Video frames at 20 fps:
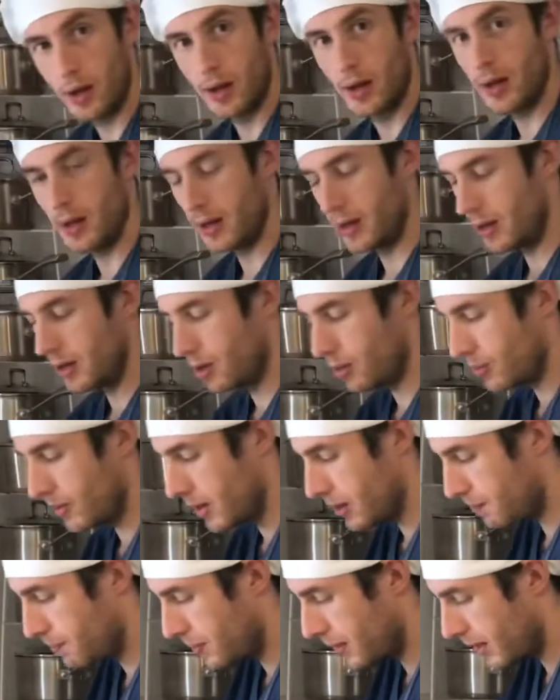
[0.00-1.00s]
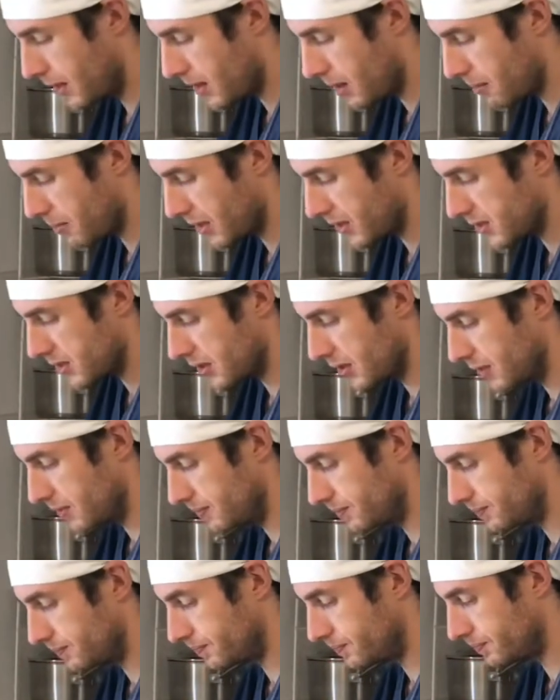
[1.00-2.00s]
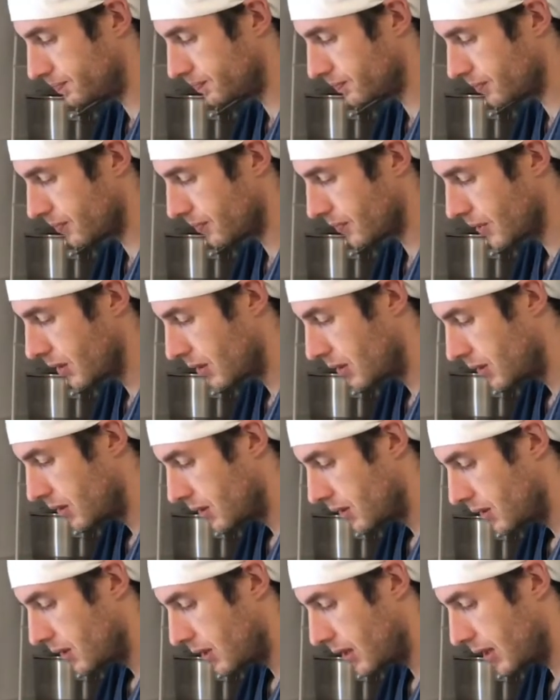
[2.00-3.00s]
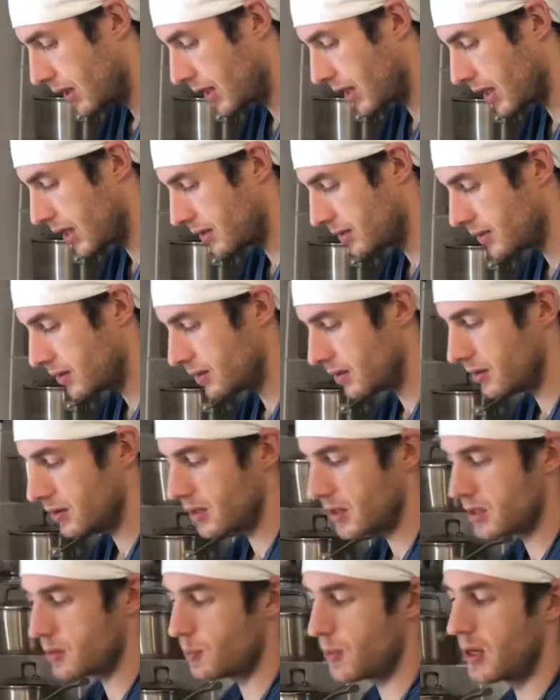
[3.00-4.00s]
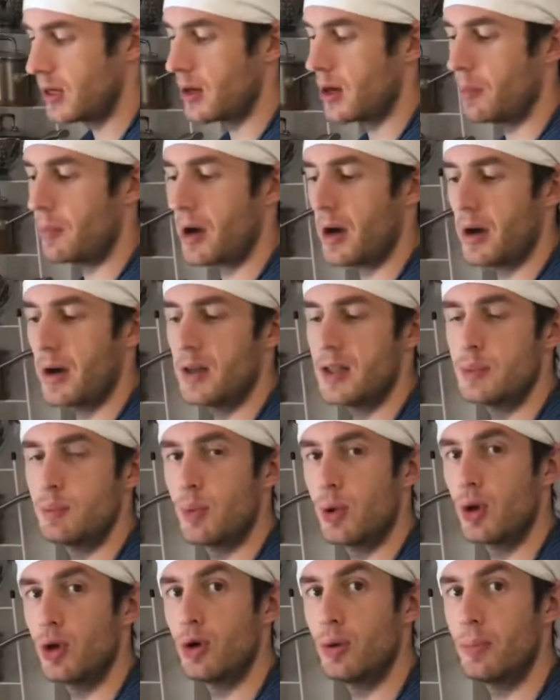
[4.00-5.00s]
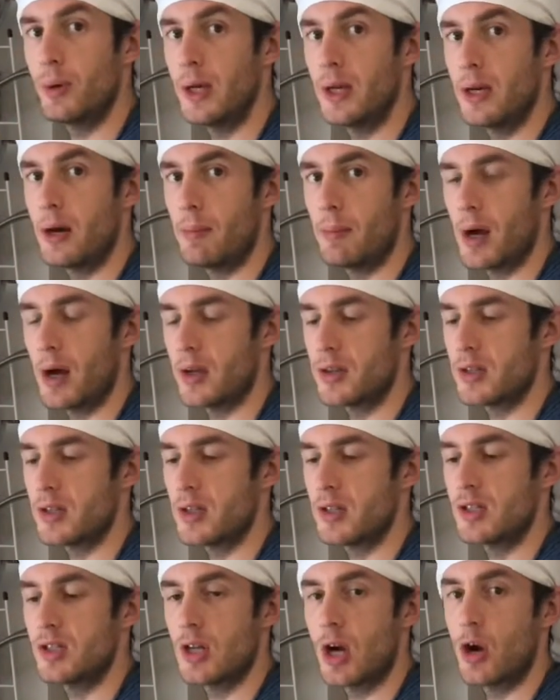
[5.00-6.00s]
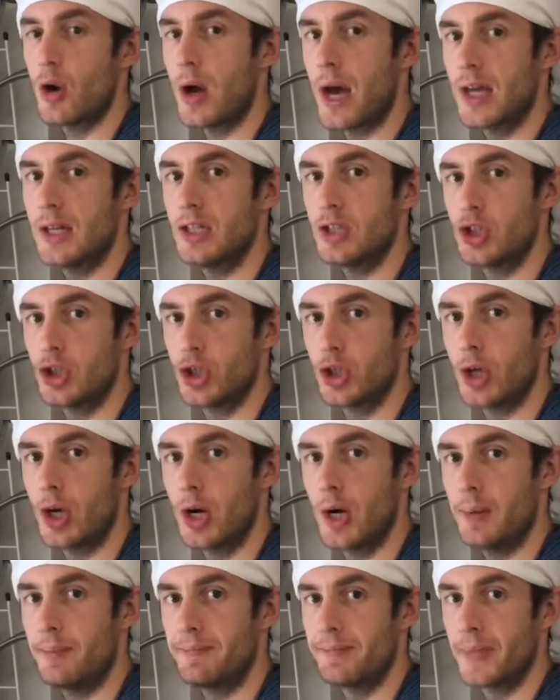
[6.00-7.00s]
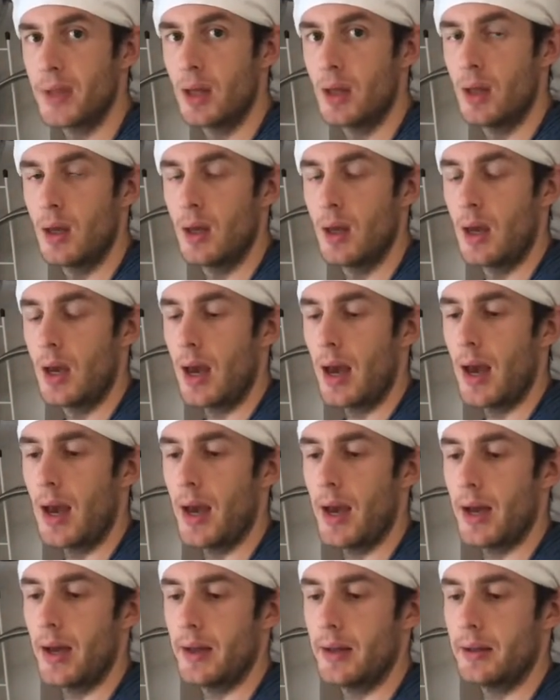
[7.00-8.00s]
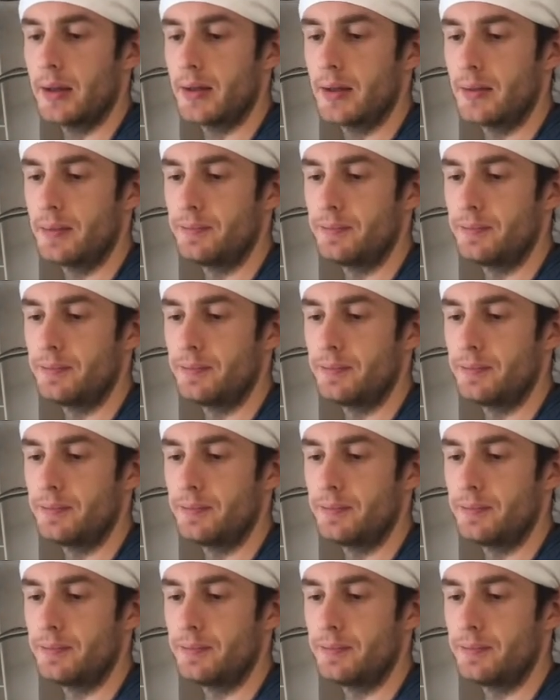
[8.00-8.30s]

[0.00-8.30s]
a little bit of peanut butter. Again, this peanut butter is pure peanut butter, so there's no added sugar. and